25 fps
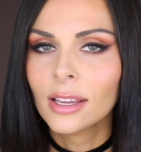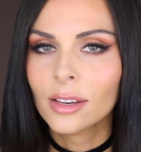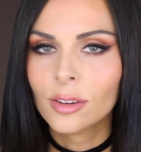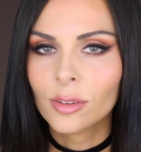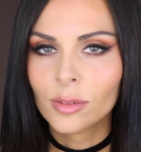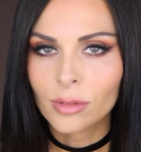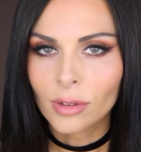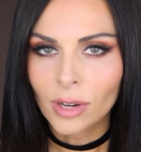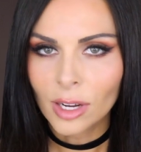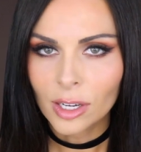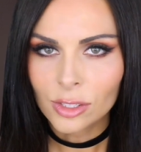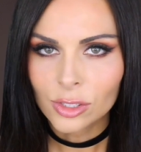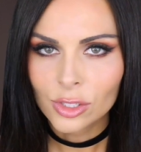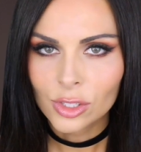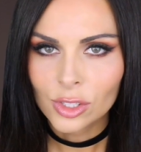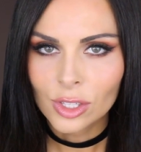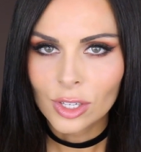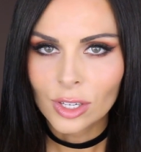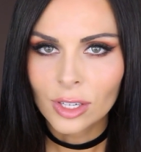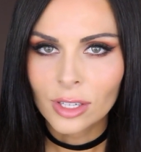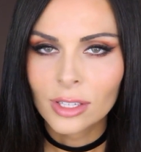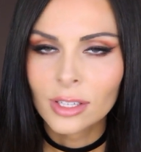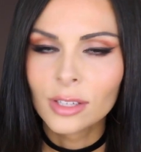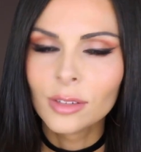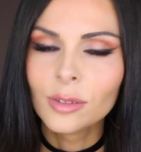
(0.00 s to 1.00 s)
in
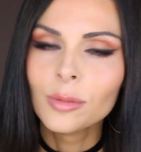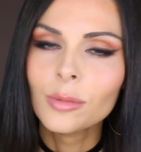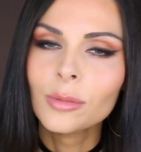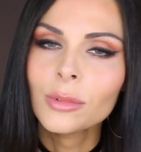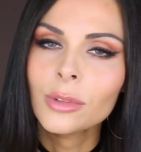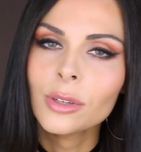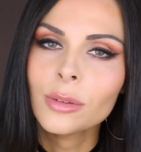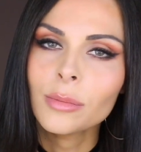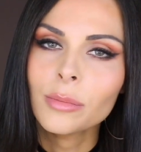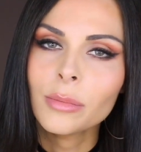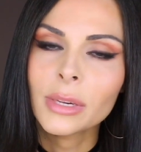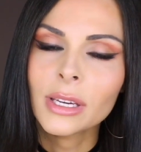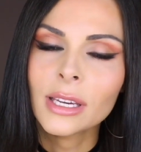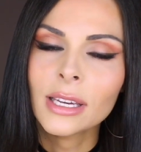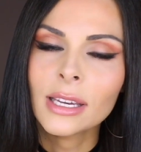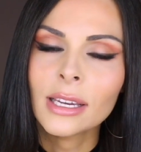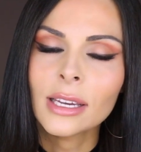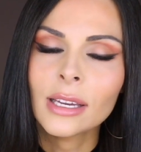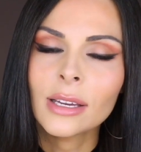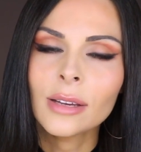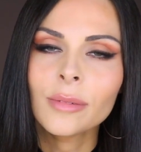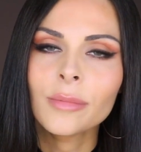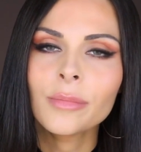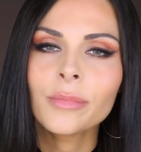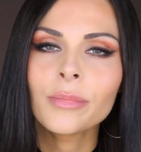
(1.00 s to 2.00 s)
Russian would
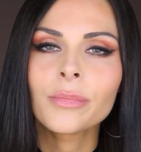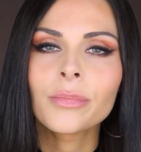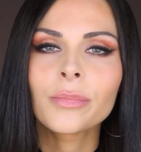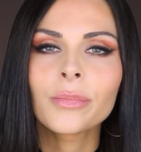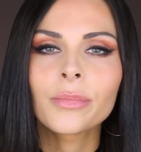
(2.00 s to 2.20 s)
be